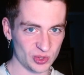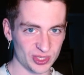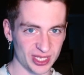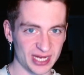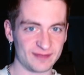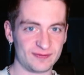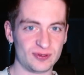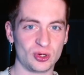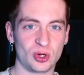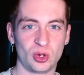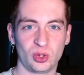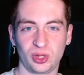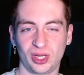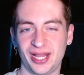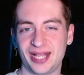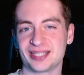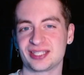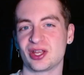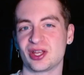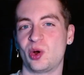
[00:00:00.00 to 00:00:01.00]
that if you
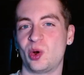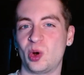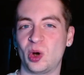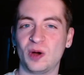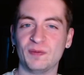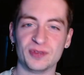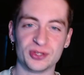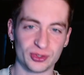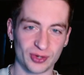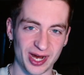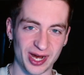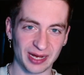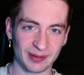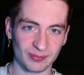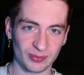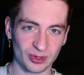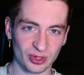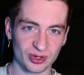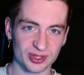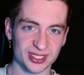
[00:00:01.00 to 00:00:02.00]
collect all the Dragon
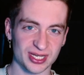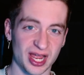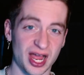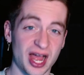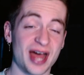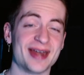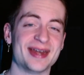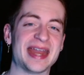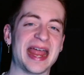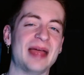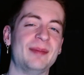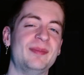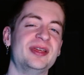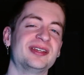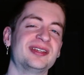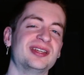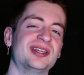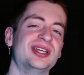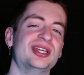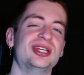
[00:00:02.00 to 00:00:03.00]
Balls on Namek,